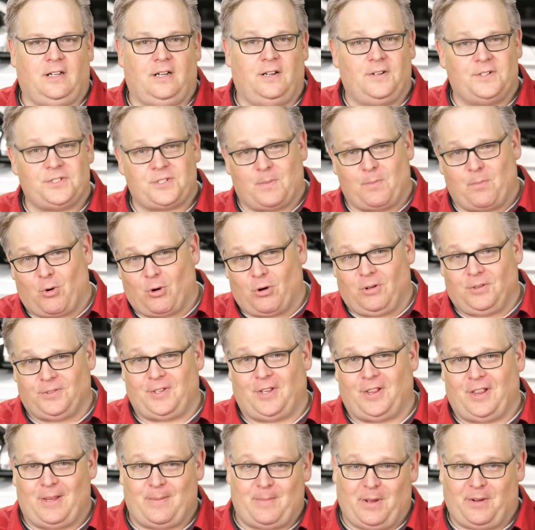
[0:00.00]
Here's a moral
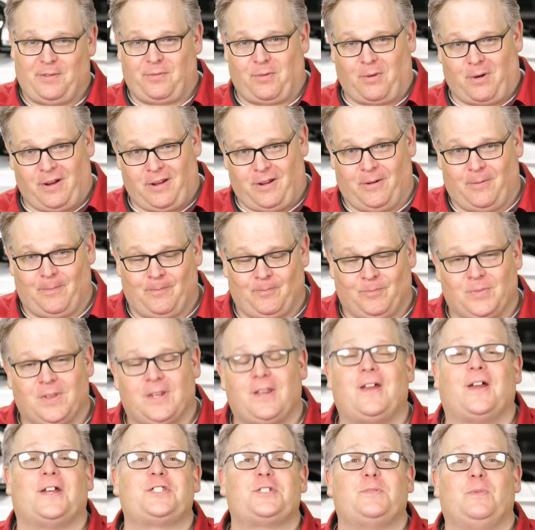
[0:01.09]
dilemma for you.
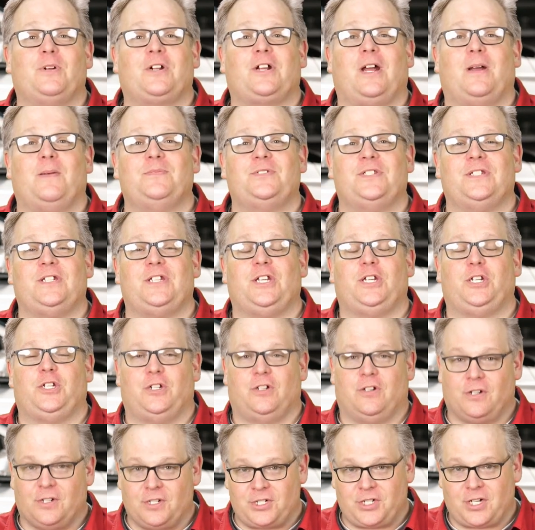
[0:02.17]
Customer comes into
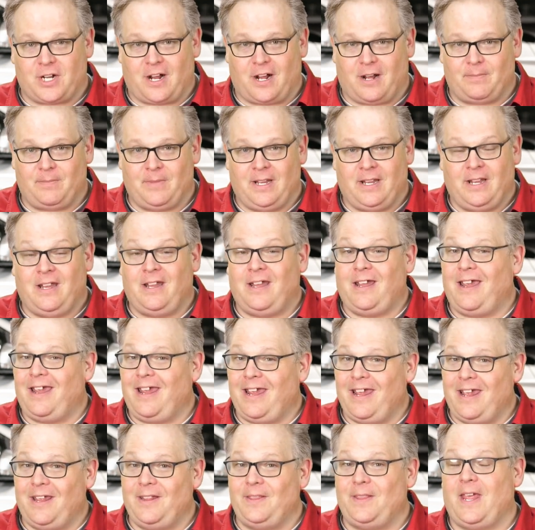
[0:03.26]
your shop
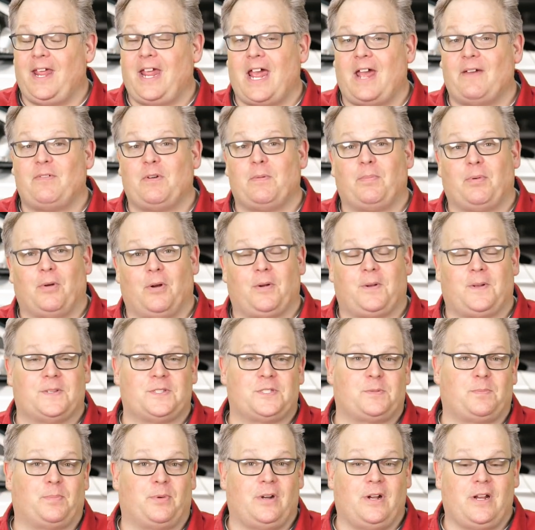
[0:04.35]
and they have a broken
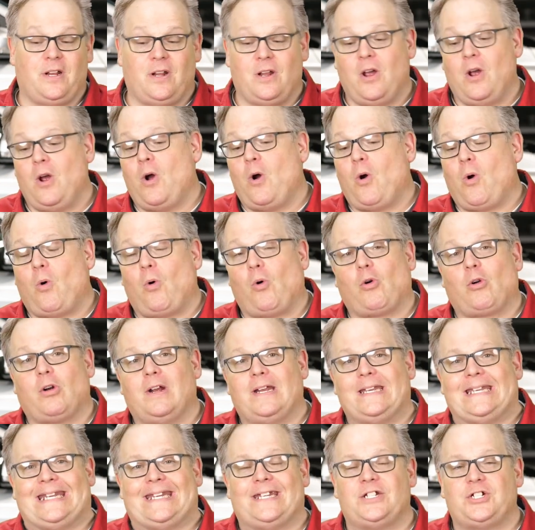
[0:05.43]
spring or
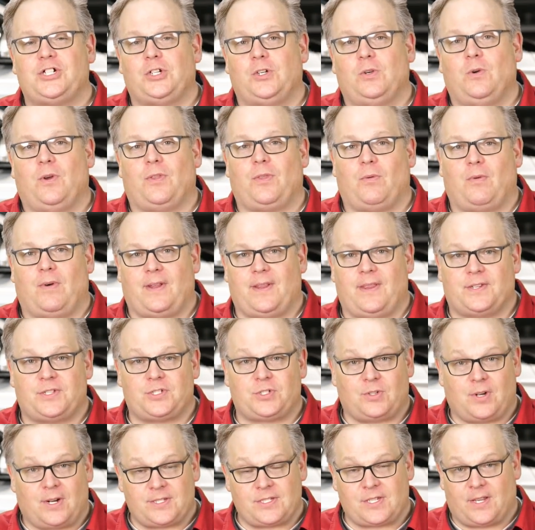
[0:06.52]
an issue with one of the
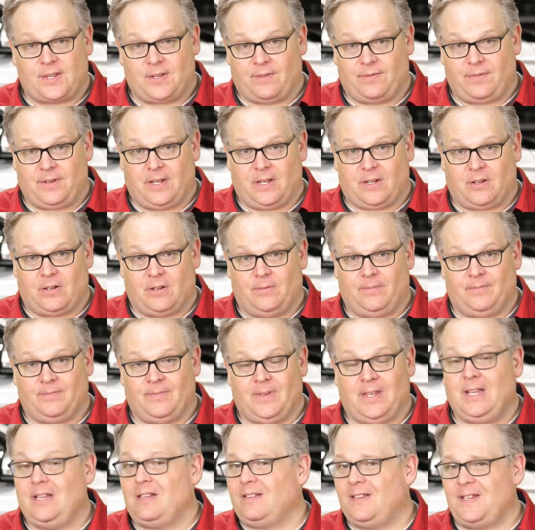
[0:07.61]
struts on their vehicle.
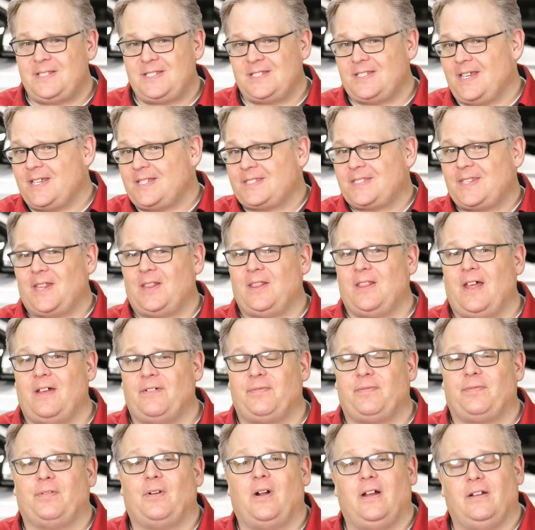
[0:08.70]
Let's say it's the left
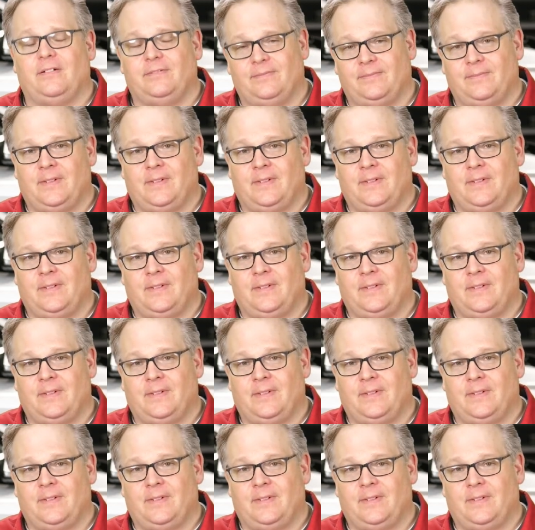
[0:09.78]
front.